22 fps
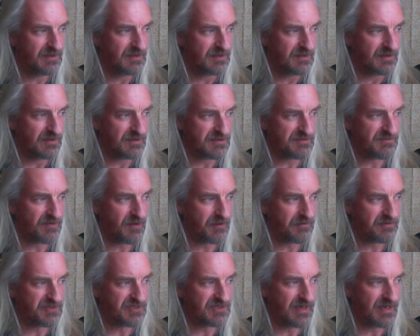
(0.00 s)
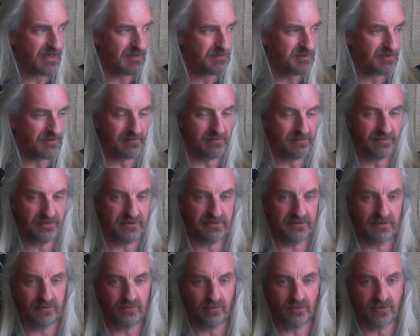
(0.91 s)
as far as naming them, but you
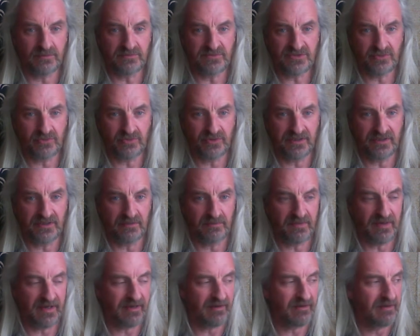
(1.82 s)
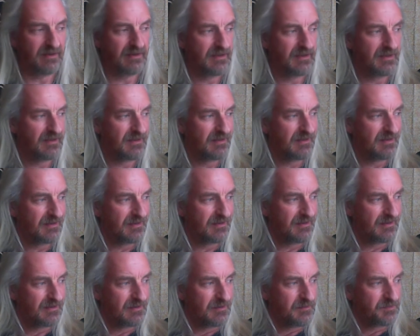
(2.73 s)
know what I'm talking about.
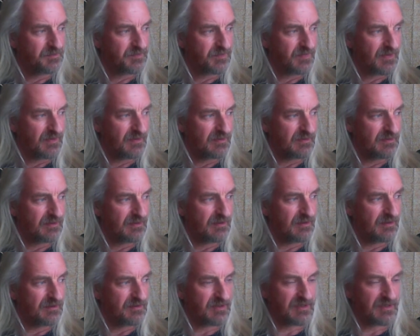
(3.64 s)
The